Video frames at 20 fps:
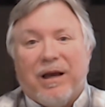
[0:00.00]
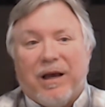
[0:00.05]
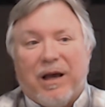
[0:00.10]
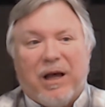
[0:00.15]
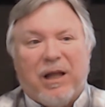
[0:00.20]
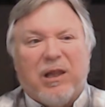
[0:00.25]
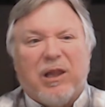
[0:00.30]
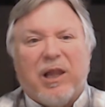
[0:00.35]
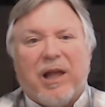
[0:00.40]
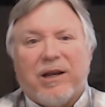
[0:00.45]

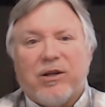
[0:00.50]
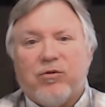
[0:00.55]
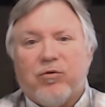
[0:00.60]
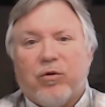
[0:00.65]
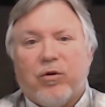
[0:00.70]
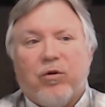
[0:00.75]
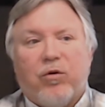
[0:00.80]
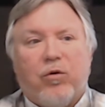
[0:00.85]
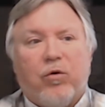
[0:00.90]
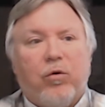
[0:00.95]

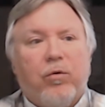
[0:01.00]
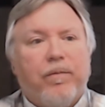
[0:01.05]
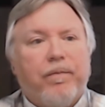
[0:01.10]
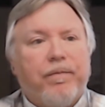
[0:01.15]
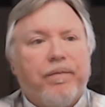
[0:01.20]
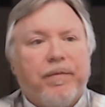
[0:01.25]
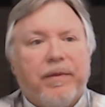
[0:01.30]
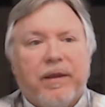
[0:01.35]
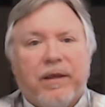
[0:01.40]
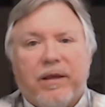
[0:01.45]
electrical
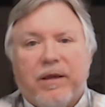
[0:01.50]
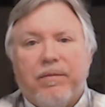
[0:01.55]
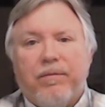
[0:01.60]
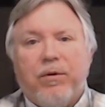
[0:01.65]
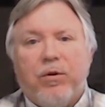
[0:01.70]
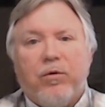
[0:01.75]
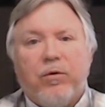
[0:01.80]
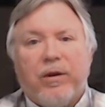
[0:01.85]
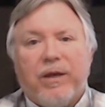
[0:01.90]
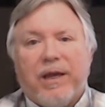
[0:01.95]

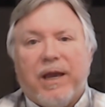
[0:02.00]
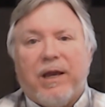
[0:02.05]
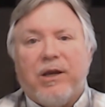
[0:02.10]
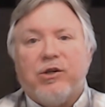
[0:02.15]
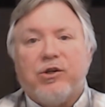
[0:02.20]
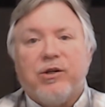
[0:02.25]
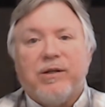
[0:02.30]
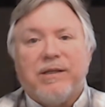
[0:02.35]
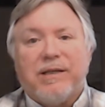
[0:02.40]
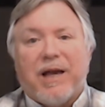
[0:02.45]

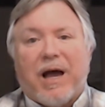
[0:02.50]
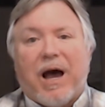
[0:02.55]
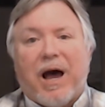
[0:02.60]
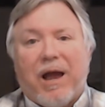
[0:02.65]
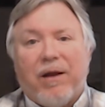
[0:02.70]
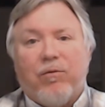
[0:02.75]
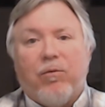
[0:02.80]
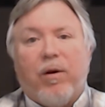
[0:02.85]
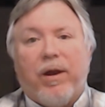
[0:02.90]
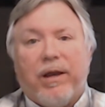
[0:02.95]
communications
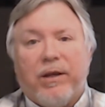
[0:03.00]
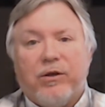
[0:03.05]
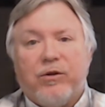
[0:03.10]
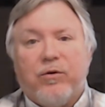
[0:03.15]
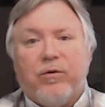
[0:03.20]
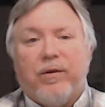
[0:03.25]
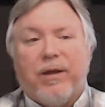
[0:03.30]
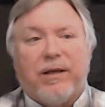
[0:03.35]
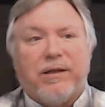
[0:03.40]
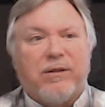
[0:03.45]
highway to
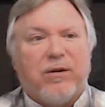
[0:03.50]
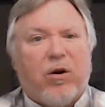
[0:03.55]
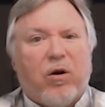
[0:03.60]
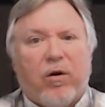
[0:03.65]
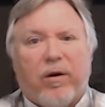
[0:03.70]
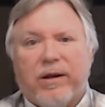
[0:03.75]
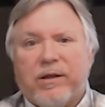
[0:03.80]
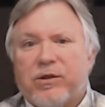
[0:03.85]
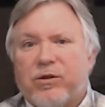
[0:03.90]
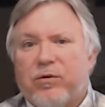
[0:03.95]
this,
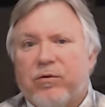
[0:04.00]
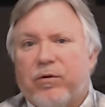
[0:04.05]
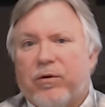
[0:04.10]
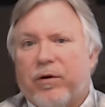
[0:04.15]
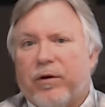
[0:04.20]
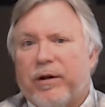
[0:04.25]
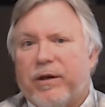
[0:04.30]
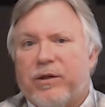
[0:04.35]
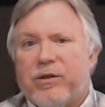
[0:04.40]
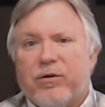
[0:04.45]

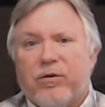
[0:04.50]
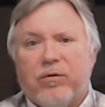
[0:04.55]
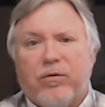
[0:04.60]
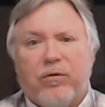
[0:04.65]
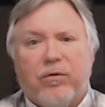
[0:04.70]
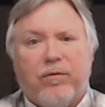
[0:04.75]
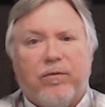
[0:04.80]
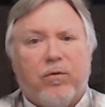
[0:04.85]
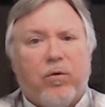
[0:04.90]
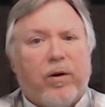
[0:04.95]

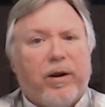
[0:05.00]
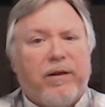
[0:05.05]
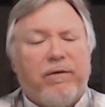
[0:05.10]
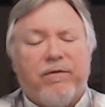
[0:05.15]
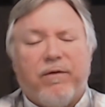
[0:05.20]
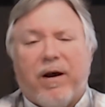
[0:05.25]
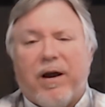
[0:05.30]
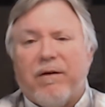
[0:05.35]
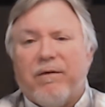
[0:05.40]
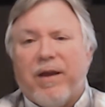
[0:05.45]
RS-232,
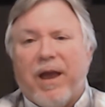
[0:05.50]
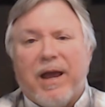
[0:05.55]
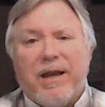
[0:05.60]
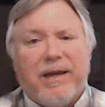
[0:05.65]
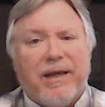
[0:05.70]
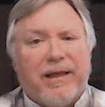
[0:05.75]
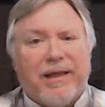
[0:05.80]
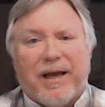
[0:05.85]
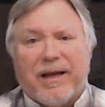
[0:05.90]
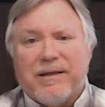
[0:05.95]
485, any
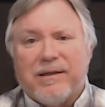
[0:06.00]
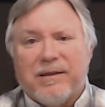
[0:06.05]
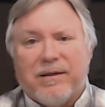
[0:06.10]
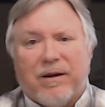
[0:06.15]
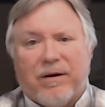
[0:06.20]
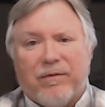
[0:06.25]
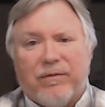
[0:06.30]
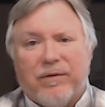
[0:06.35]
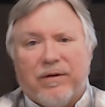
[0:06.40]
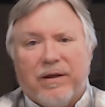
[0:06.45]
of that
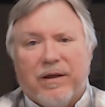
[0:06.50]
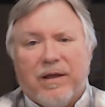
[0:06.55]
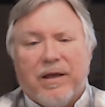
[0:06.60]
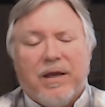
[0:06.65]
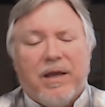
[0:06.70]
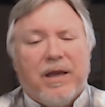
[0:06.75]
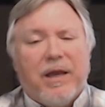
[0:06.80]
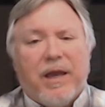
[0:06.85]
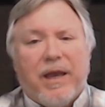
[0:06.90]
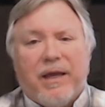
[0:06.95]
stuff.
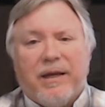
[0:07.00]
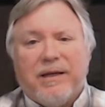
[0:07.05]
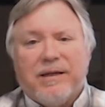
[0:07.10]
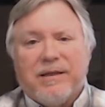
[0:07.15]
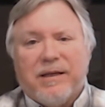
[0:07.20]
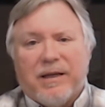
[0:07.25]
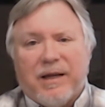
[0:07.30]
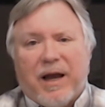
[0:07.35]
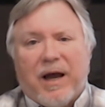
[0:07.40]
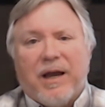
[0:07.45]
It is
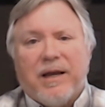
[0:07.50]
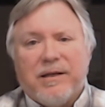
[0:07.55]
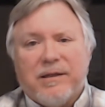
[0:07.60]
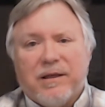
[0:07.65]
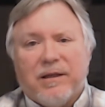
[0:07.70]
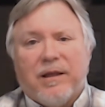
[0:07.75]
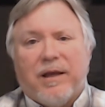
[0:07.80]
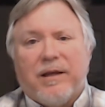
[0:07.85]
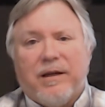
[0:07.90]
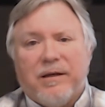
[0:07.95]
an
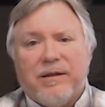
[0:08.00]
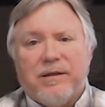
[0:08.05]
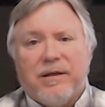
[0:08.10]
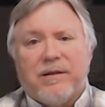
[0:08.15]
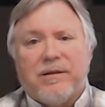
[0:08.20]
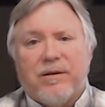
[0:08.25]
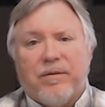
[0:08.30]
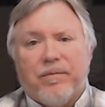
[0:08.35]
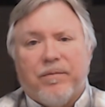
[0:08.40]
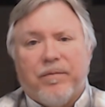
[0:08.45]
isolated
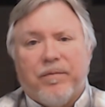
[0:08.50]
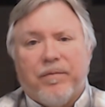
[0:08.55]
system.